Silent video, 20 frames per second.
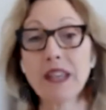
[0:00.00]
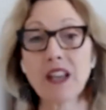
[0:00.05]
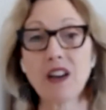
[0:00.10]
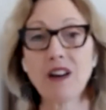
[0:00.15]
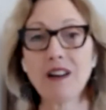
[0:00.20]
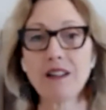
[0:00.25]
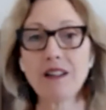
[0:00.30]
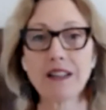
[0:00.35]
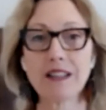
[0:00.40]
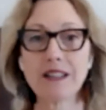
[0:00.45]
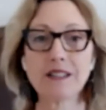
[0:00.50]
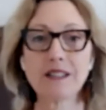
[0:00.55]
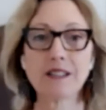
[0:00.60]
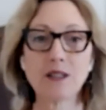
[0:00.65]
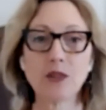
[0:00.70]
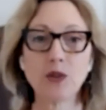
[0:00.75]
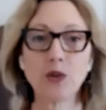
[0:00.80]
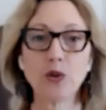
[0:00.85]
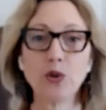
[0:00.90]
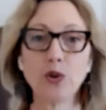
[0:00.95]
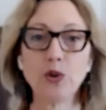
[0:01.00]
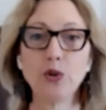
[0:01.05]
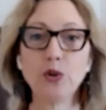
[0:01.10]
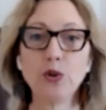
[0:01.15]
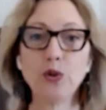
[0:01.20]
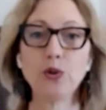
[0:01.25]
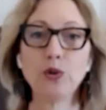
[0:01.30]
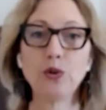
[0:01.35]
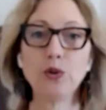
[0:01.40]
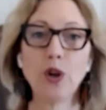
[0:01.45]
artist
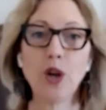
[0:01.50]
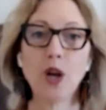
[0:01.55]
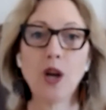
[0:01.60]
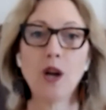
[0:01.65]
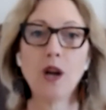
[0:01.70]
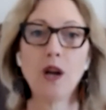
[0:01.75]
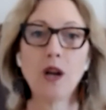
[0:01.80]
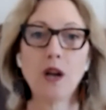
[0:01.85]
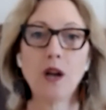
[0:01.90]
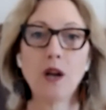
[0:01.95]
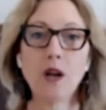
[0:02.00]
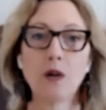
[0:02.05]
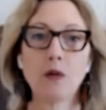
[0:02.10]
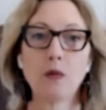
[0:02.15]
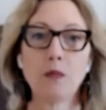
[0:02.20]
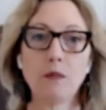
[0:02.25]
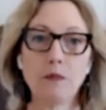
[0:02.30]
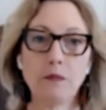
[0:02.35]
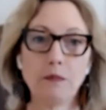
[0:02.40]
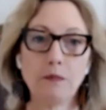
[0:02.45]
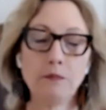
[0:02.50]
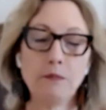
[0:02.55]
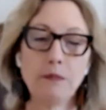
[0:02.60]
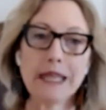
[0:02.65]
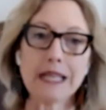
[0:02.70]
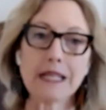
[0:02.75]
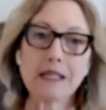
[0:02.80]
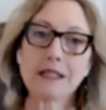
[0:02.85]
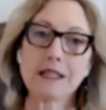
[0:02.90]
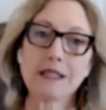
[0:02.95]
who
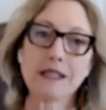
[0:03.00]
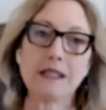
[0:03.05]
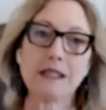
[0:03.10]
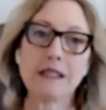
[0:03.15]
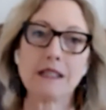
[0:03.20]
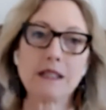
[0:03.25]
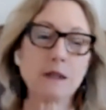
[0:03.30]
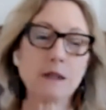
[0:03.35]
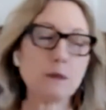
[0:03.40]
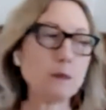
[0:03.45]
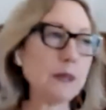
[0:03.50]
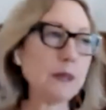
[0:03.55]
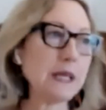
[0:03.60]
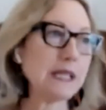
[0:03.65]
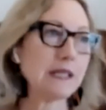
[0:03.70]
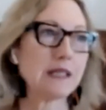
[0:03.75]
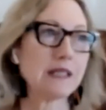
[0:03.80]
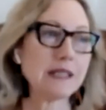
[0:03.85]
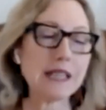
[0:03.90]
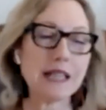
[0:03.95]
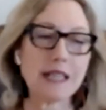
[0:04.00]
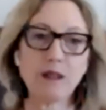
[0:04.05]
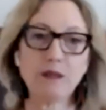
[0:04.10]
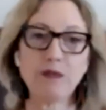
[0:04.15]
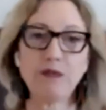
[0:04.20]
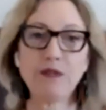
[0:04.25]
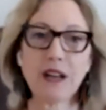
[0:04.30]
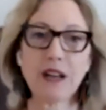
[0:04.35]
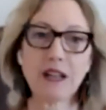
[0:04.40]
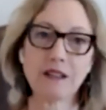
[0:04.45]
mixes pieces that he
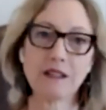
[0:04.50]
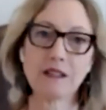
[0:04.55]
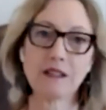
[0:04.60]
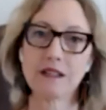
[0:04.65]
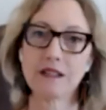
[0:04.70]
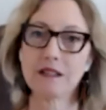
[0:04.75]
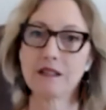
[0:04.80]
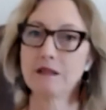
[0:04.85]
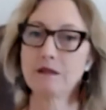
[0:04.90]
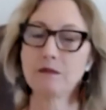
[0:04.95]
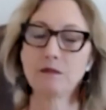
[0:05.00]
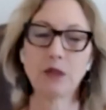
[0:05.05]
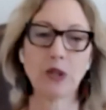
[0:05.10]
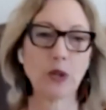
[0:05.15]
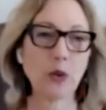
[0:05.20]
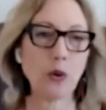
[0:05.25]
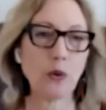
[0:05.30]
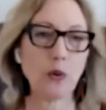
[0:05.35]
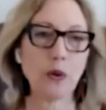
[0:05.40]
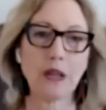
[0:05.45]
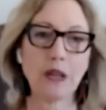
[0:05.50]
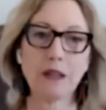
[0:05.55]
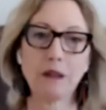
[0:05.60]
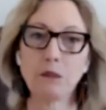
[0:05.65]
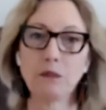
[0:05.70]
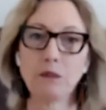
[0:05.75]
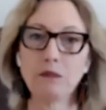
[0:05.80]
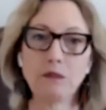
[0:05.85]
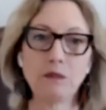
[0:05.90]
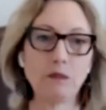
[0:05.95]
finds, you know, in